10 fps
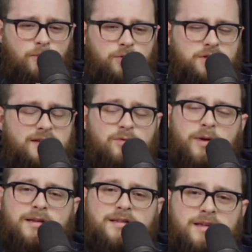we'll just have to
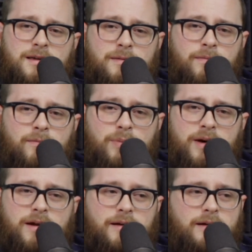wait and see.
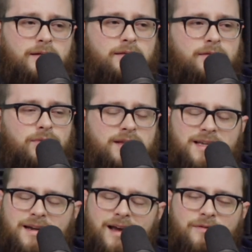But let's
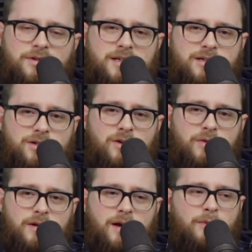get a conversation going.